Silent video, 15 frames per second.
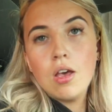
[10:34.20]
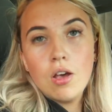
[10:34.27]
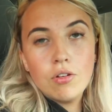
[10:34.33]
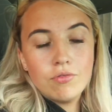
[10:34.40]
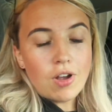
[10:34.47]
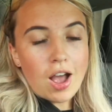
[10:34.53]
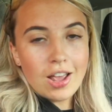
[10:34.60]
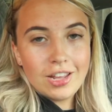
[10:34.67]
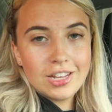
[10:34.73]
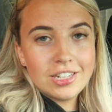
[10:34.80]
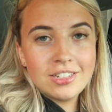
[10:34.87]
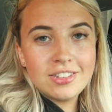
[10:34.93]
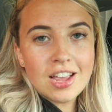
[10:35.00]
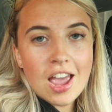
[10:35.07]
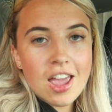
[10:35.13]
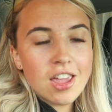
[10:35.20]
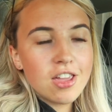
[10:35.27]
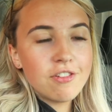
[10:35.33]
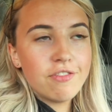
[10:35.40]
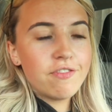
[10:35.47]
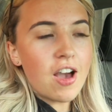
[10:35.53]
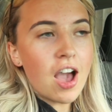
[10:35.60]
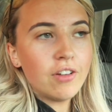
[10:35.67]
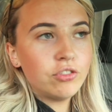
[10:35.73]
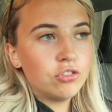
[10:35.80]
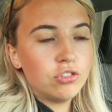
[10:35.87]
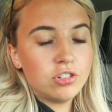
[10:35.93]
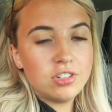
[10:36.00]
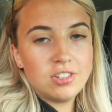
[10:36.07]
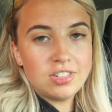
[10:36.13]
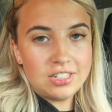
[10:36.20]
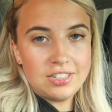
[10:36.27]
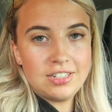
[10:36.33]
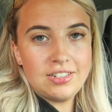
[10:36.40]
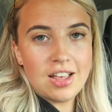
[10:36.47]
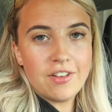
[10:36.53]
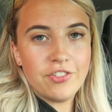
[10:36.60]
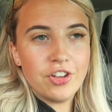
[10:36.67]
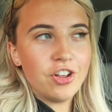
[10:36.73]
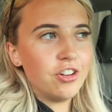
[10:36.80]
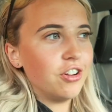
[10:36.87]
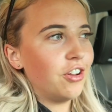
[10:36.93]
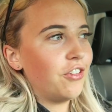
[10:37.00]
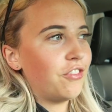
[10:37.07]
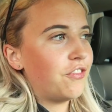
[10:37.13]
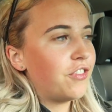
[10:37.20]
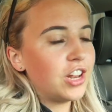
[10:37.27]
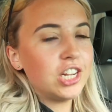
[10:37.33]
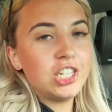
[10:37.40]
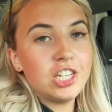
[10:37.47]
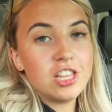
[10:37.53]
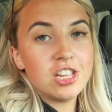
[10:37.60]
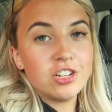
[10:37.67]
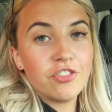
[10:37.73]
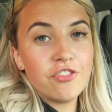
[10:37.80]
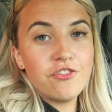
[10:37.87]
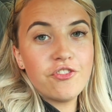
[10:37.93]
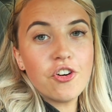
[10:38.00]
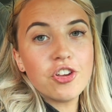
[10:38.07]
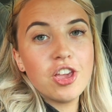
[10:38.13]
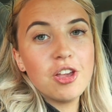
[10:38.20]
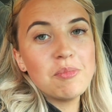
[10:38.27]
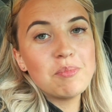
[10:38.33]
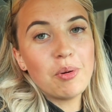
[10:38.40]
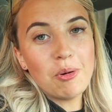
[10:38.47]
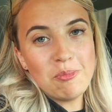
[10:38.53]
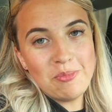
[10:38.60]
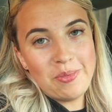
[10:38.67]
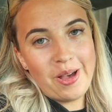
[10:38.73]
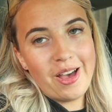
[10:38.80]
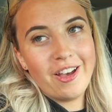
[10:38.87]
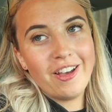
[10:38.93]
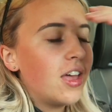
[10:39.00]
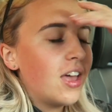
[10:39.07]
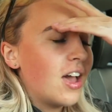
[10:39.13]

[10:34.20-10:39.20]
Right, it's day 567 of finishing this fucking bumper.